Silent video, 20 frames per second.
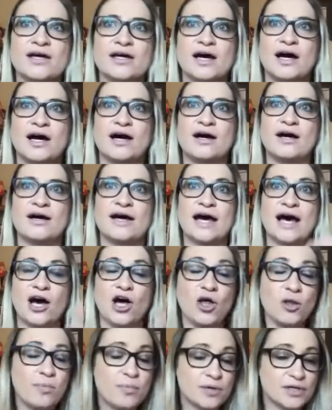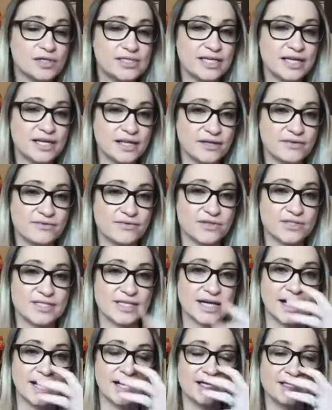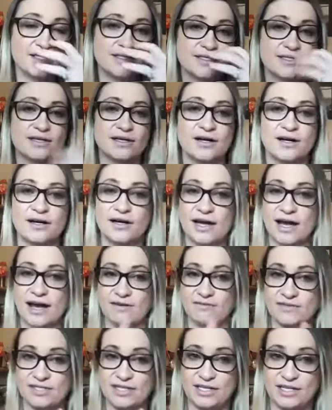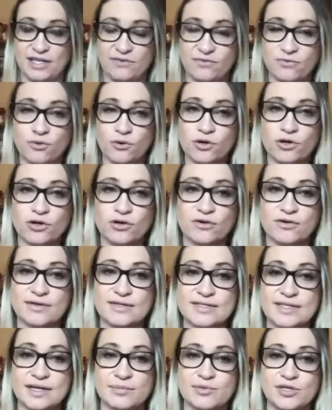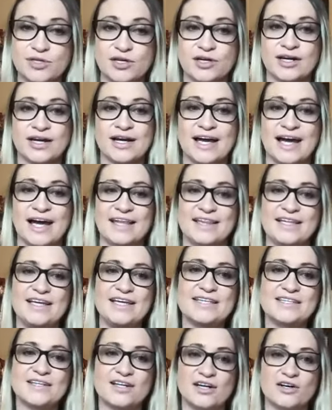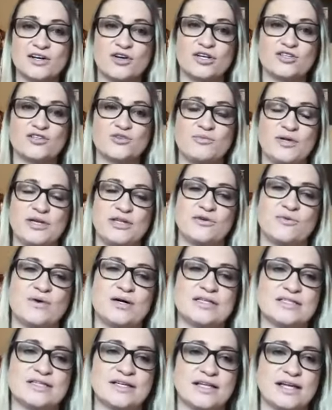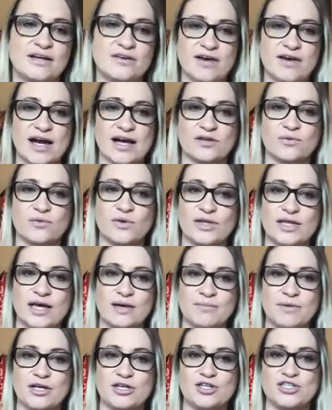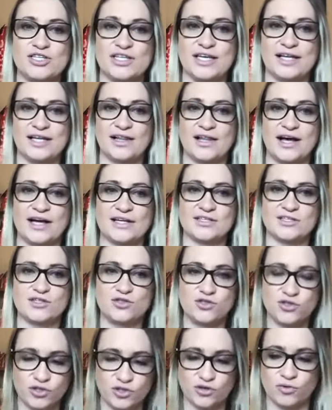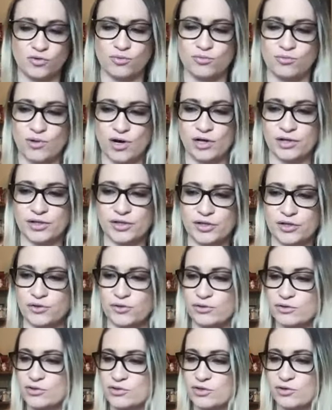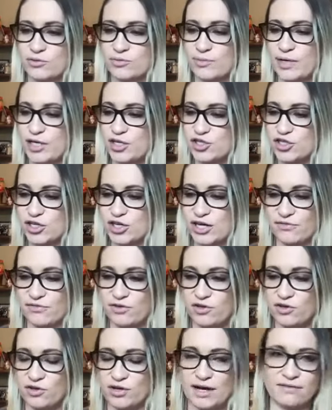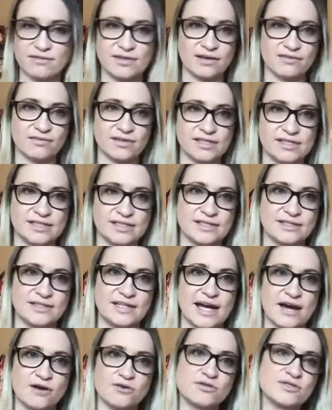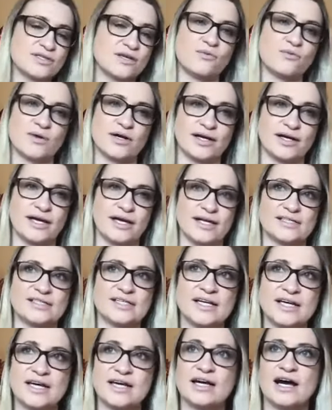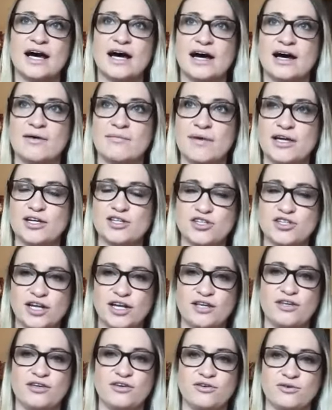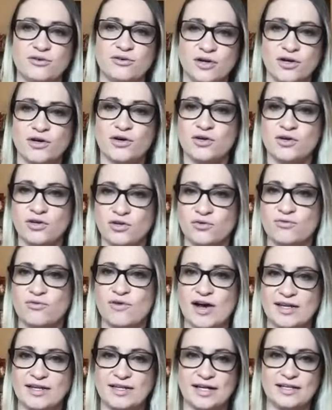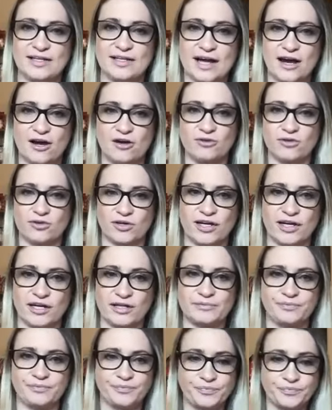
Helper T lymphocytes have CD4 co-receptor, and these are going to be the ones that interact with MHC class 2 molecule. So make sure, if you don't have that written down somewhere yet, make sure that you write that down, okay?